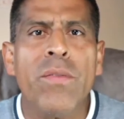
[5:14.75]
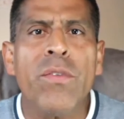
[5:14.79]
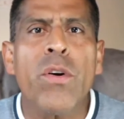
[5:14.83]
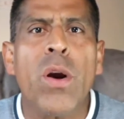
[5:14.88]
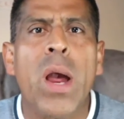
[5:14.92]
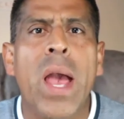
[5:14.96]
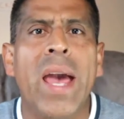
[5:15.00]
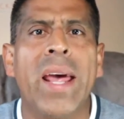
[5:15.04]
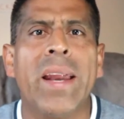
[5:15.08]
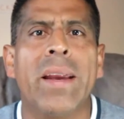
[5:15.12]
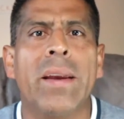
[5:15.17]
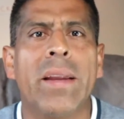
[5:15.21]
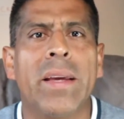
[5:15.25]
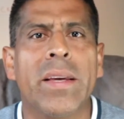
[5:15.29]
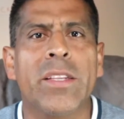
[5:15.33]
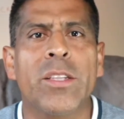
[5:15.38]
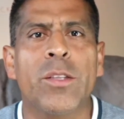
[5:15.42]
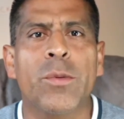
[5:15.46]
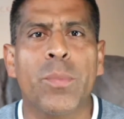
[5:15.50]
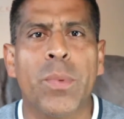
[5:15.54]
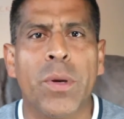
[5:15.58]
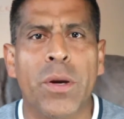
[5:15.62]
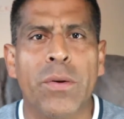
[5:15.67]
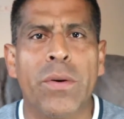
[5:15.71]
had an
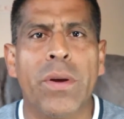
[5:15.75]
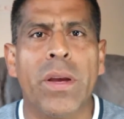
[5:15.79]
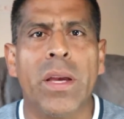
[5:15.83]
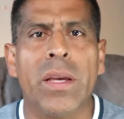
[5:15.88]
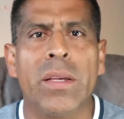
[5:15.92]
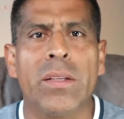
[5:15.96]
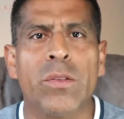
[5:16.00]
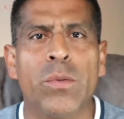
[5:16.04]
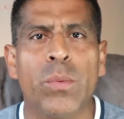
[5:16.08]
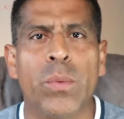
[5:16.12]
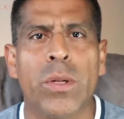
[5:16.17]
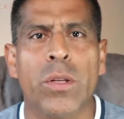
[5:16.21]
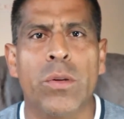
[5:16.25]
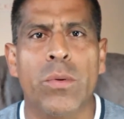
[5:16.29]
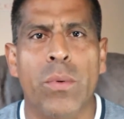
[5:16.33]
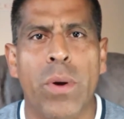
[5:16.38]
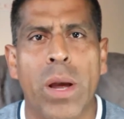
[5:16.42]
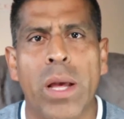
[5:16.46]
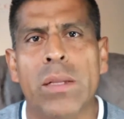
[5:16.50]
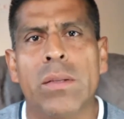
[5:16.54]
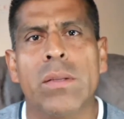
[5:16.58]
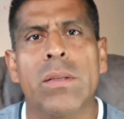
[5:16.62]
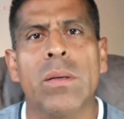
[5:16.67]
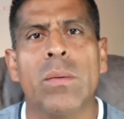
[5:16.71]
experience with
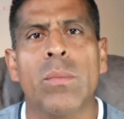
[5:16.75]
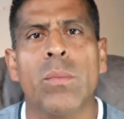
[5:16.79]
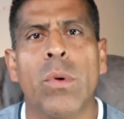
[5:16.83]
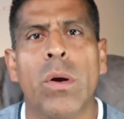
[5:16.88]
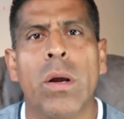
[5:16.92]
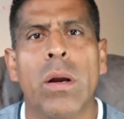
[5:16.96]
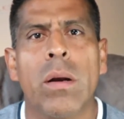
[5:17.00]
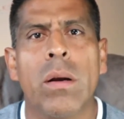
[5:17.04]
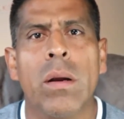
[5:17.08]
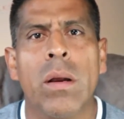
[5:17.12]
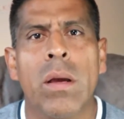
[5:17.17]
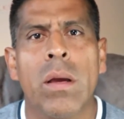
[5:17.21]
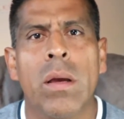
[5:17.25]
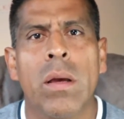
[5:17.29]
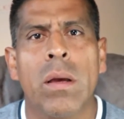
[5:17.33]
ransomware?